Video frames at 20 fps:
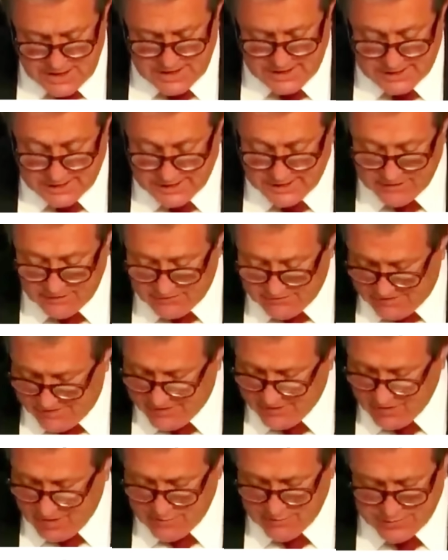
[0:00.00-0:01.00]
illegal
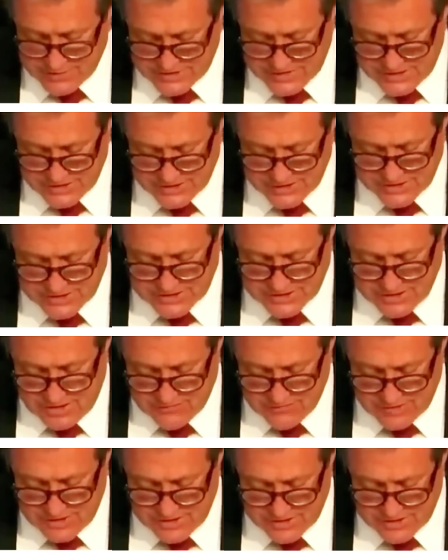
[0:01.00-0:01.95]
firearm possession discovered